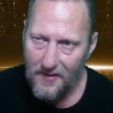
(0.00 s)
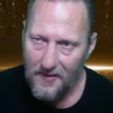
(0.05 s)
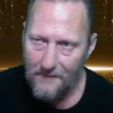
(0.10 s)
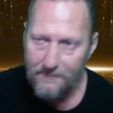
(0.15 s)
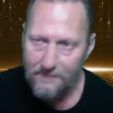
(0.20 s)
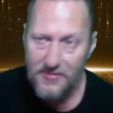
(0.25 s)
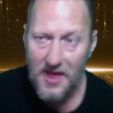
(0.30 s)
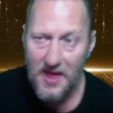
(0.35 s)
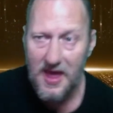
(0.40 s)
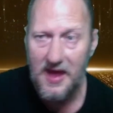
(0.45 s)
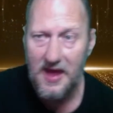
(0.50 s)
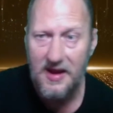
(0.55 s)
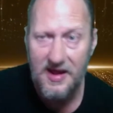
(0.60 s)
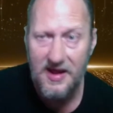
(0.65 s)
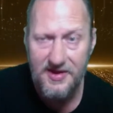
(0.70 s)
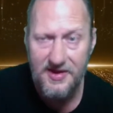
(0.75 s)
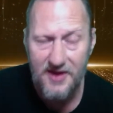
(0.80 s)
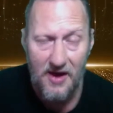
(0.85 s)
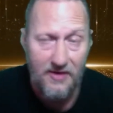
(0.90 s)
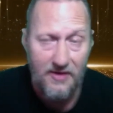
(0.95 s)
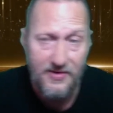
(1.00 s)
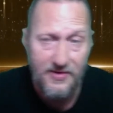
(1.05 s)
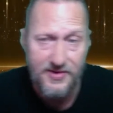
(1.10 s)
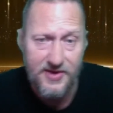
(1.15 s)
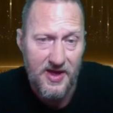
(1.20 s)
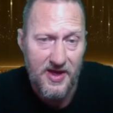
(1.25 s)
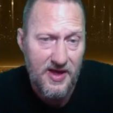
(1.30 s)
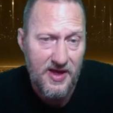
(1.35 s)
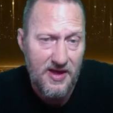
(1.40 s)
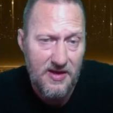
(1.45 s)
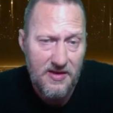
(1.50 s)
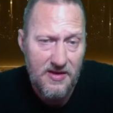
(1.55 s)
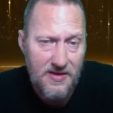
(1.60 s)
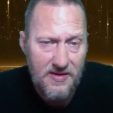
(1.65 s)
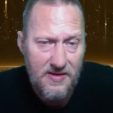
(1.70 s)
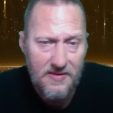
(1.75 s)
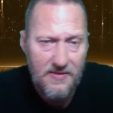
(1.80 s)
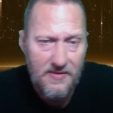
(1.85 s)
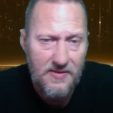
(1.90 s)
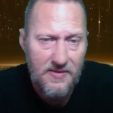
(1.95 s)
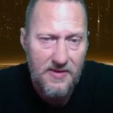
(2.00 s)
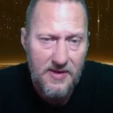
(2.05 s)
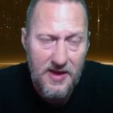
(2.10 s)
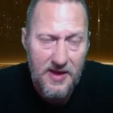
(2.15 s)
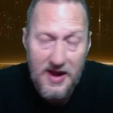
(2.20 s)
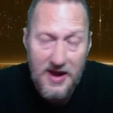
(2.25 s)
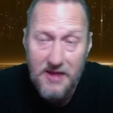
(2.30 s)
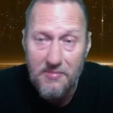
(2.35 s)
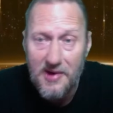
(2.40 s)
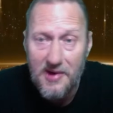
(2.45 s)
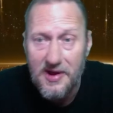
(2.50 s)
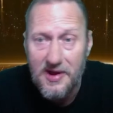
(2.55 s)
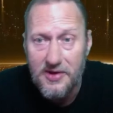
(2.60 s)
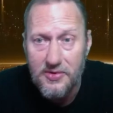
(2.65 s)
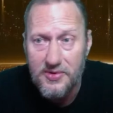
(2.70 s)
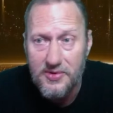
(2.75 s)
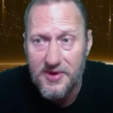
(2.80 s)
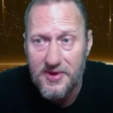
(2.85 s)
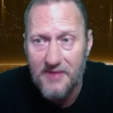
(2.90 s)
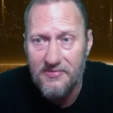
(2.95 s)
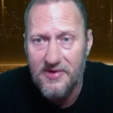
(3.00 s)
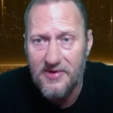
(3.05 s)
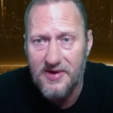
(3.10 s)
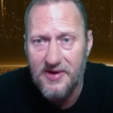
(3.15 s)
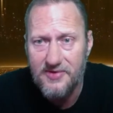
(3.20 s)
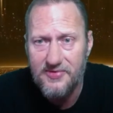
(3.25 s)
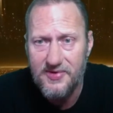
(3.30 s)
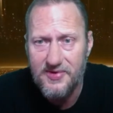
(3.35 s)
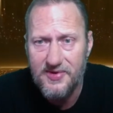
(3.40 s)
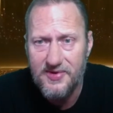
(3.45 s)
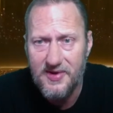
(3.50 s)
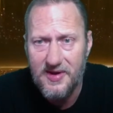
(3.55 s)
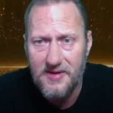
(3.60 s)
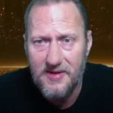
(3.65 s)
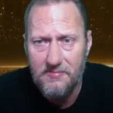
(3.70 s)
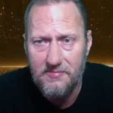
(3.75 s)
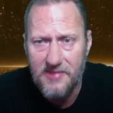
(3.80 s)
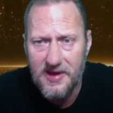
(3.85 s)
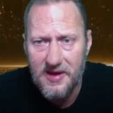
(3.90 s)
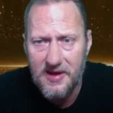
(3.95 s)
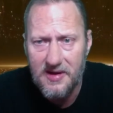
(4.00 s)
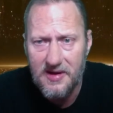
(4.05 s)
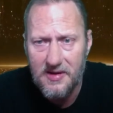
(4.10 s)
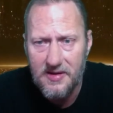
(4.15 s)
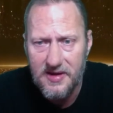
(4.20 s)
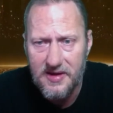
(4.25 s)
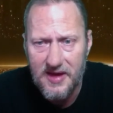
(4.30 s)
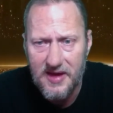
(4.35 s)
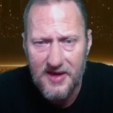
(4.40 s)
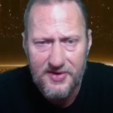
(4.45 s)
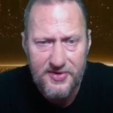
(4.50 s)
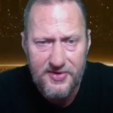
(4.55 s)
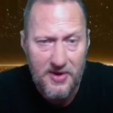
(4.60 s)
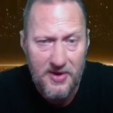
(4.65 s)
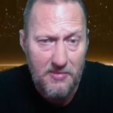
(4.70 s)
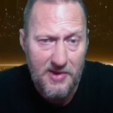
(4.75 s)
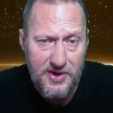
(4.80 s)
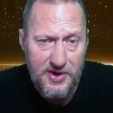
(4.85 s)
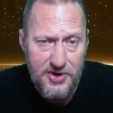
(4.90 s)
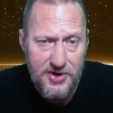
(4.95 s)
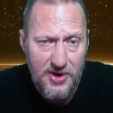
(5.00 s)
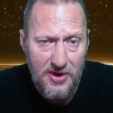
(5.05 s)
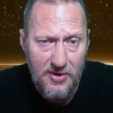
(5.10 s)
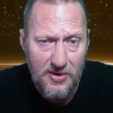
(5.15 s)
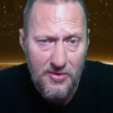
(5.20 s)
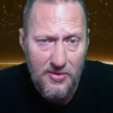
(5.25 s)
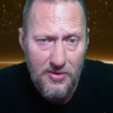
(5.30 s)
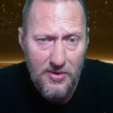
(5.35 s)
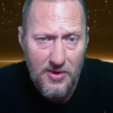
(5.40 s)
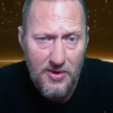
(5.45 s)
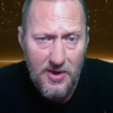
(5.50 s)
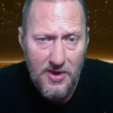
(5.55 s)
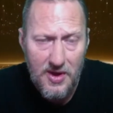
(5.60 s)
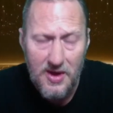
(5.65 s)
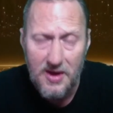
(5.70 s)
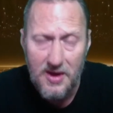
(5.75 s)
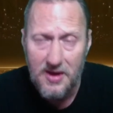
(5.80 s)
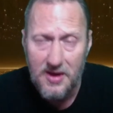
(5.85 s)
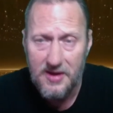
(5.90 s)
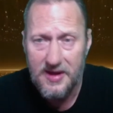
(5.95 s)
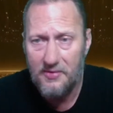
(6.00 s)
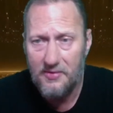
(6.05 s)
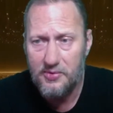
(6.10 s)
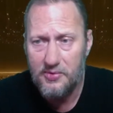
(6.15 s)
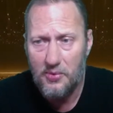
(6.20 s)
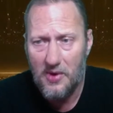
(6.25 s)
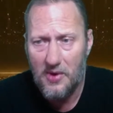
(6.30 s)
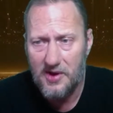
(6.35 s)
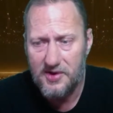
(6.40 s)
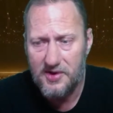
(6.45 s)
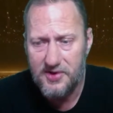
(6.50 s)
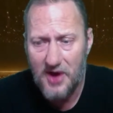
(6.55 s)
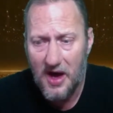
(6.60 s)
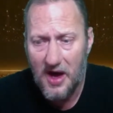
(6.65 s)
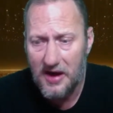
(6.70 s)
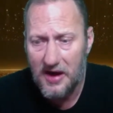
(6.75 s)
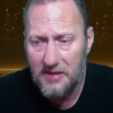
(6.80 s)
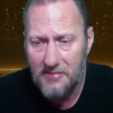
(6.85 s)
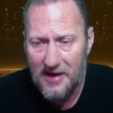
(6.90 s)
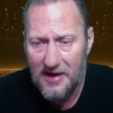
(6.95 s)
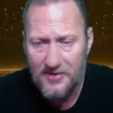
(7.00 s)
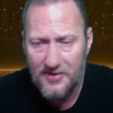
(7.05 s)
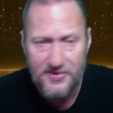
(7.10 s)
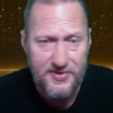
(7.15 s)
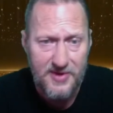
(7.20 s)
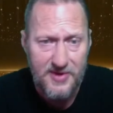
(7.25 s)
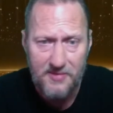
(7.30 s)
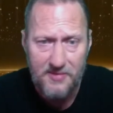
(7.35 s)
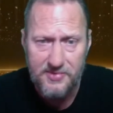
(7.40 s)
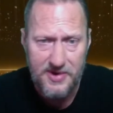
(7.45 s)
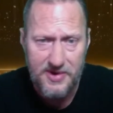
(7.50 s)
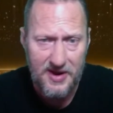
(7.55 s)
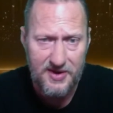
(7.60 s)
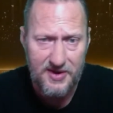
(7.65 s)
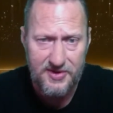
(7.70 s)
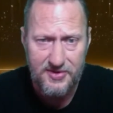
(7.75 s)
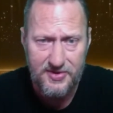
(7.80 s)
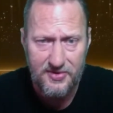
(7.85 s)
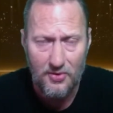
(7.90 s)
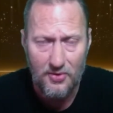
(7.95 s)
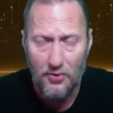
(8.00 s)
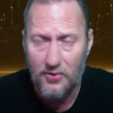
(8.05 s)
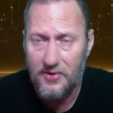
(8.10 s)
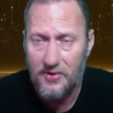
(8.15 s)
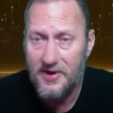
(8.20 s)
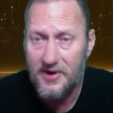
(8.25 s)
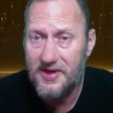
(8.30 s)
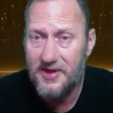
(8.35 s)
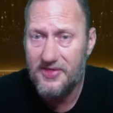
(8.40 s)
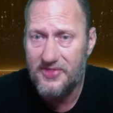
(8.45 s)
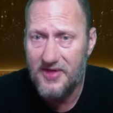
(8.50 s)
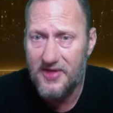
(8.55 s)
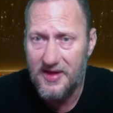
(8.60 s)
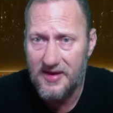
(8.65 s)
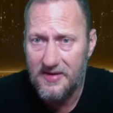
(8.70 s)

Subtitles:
And as I always say, anybody who's ever interested in being a guest on my show that would want to talk about subjects or anything,